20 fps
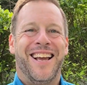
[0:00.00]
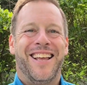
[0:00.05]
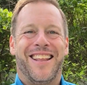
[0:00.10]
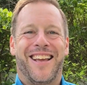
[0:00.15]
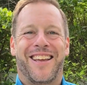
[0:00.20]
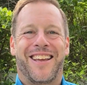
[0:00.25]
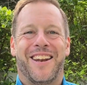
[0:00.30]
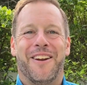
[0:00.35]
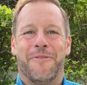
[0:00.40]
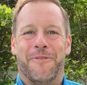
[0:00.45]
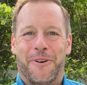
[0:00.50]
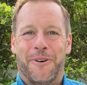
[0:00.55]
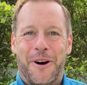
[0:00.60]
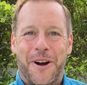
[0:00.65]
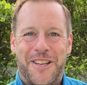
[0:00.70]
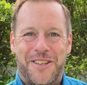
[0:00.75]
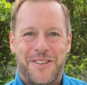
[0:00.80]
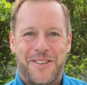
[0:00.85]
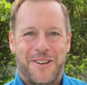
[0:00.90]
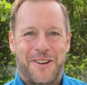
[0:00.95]
that can
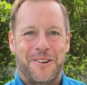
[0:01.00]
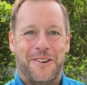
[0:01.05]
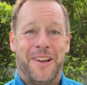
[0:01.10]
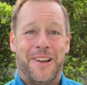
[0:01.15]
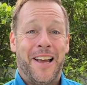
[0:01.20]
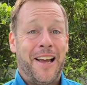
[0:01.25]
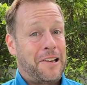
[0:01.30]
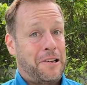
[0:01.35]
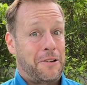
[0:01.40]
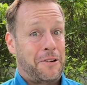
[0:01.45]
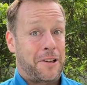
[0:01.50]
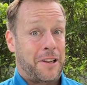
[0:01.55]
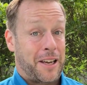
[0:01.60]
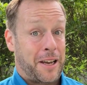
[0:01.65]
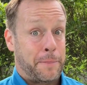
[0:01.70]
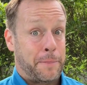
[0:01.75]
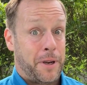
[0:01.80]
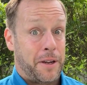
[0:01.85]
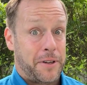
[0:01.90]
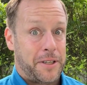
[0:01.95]
avoid you looking like
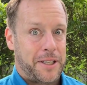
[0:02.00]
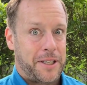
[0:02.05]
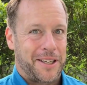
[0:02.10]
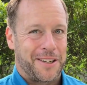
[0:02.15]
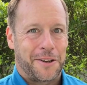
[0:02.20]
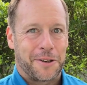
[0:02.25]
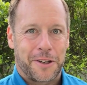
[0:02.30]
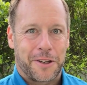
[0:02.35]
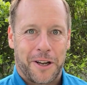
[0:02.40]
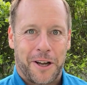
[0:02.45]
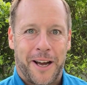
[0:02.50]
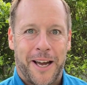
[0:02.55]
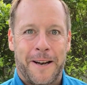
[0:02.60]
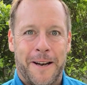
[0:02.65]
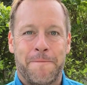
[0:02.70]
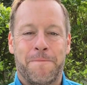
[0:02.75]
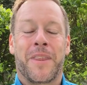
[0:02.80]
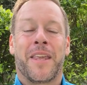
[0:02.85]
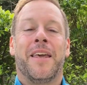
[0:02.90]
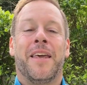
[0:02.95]
a bit of a deal
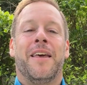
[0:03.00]
online.